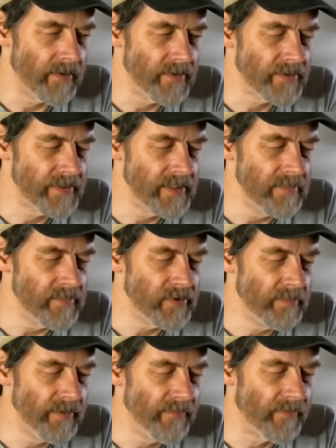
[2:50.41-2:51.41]
It seems
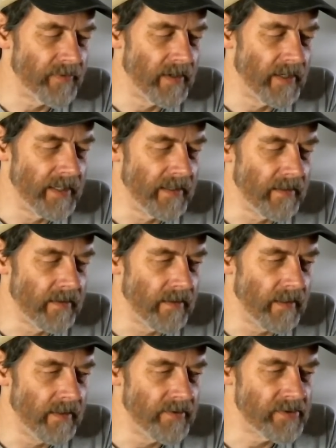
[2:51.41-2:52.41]
to be flying
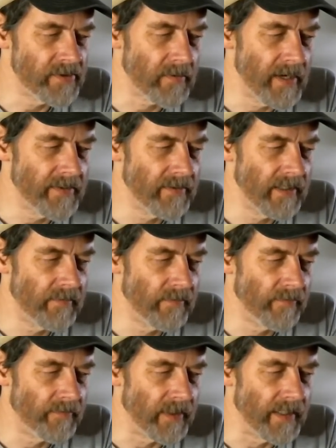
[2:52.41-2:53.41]
in straight and level
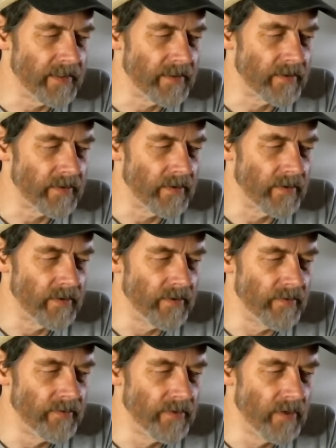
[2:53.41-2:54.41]
flight,
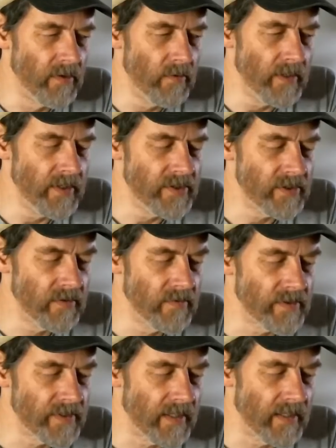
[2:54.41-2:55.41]
no
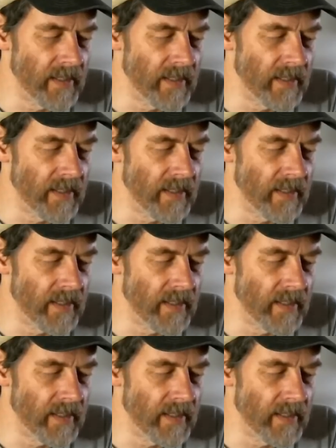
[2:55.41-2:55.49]
issues.